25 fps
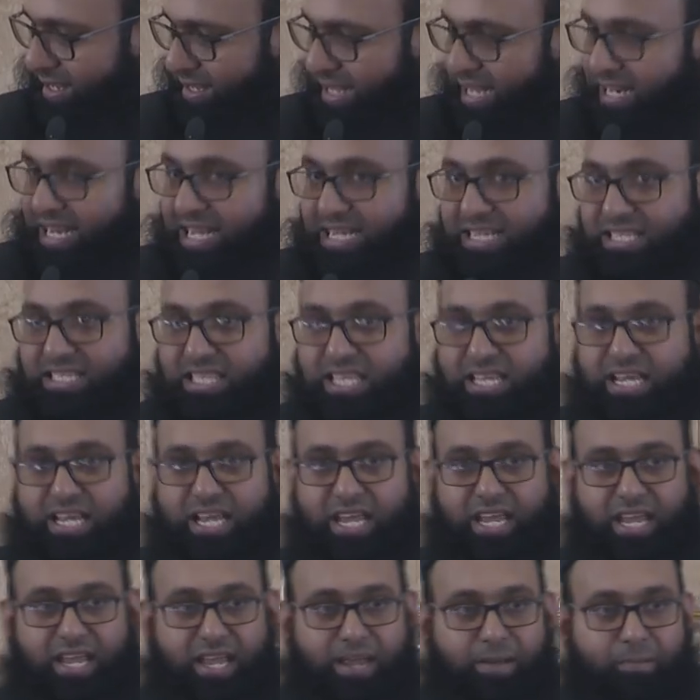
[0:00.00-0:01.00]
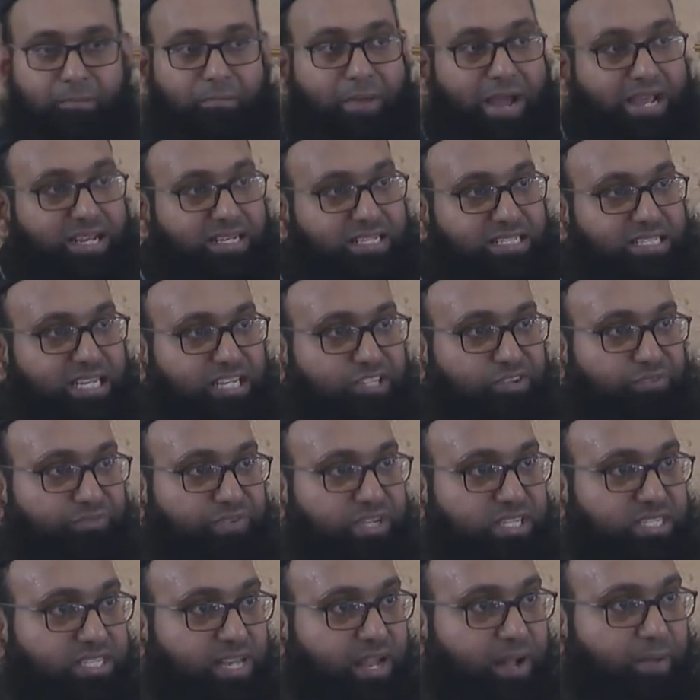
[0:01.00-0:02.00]
That is the mindset
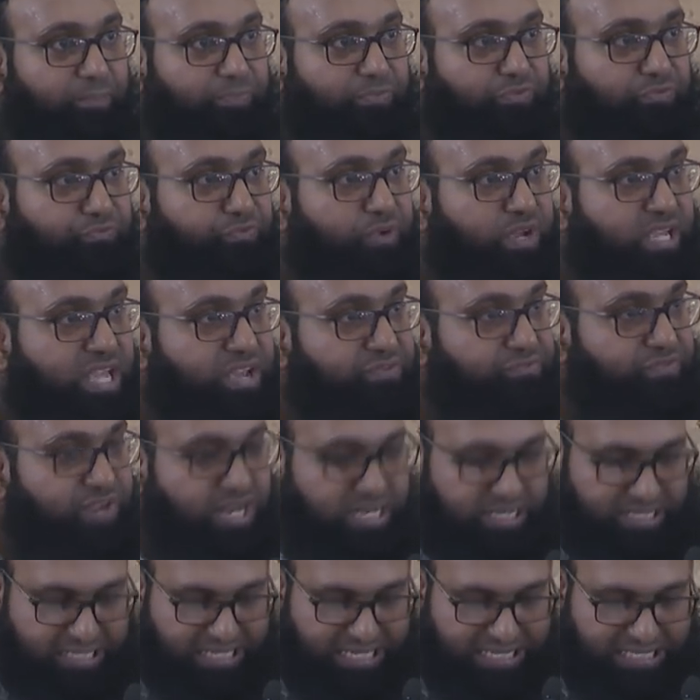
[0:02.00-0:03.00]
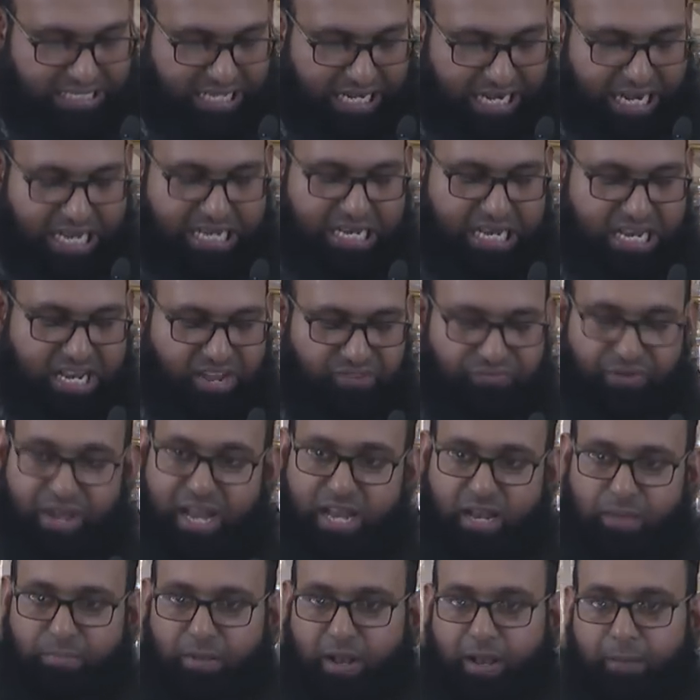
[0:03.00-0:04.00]
of Islam. Forgiveness is readily
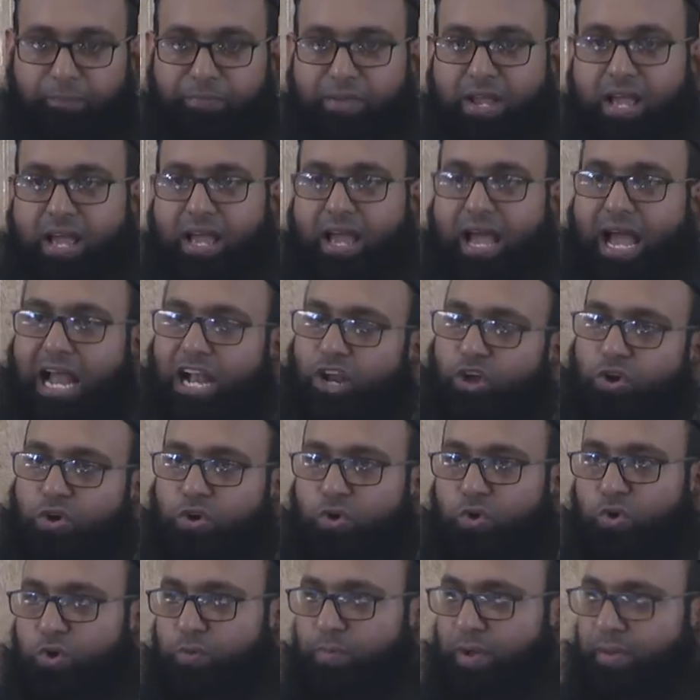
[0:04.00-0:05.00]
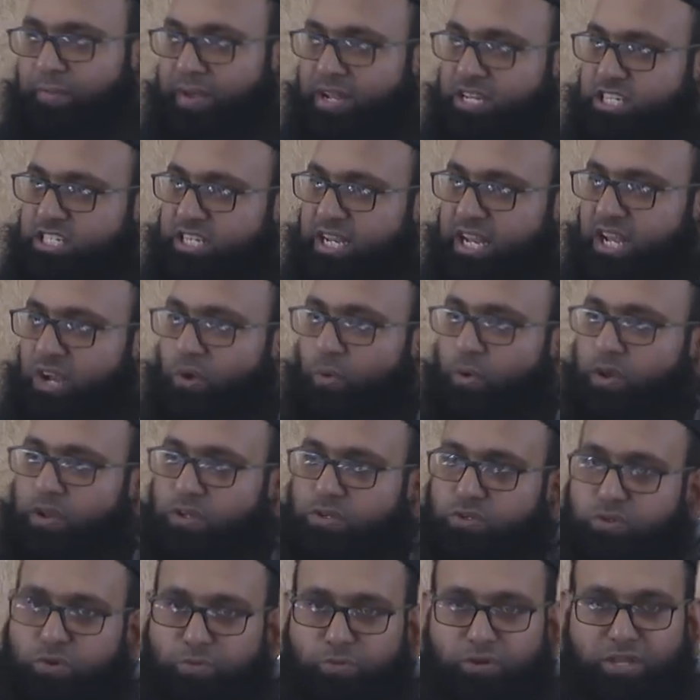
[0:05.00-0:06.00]
available. I'll conclude by mentioning one
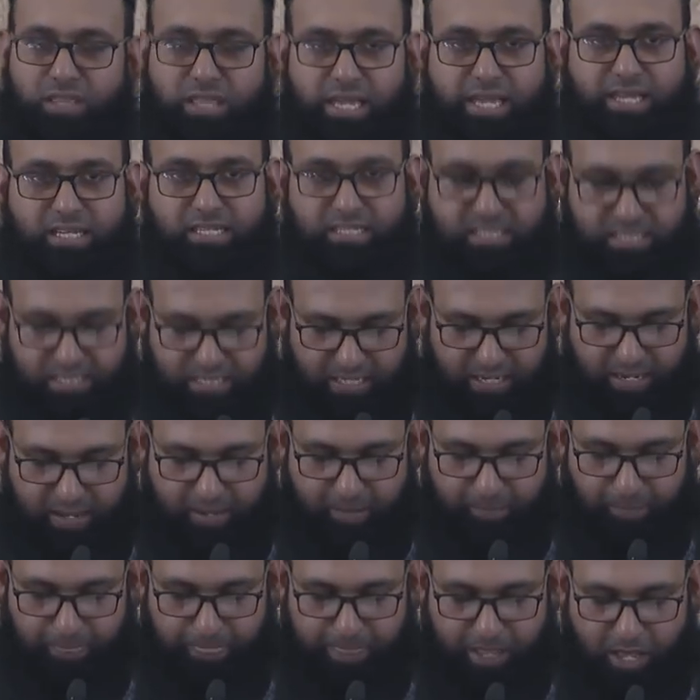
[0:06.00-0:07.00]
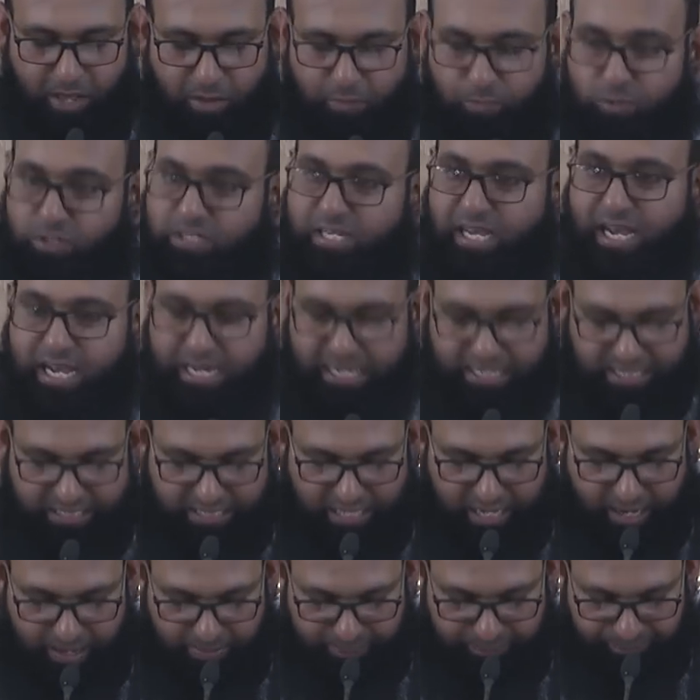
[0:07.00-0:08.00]
or two more things. Musa alayhi
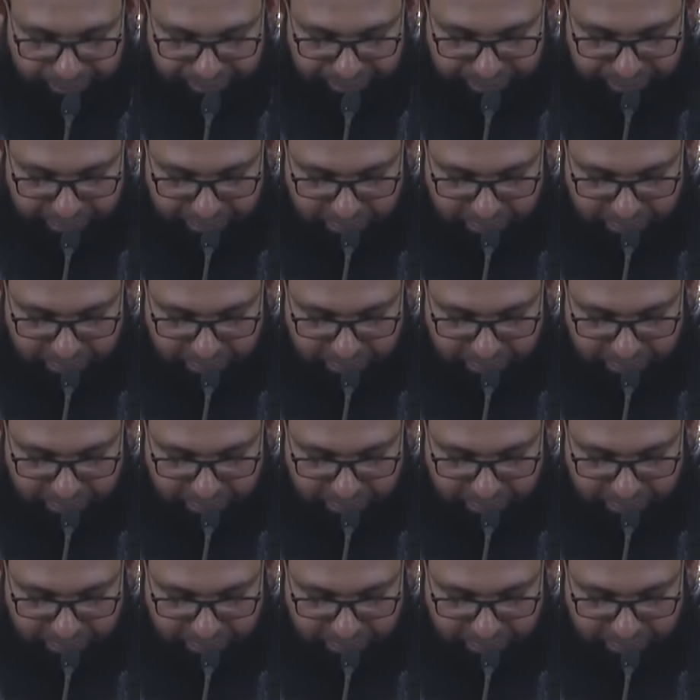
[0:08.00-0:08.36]
salam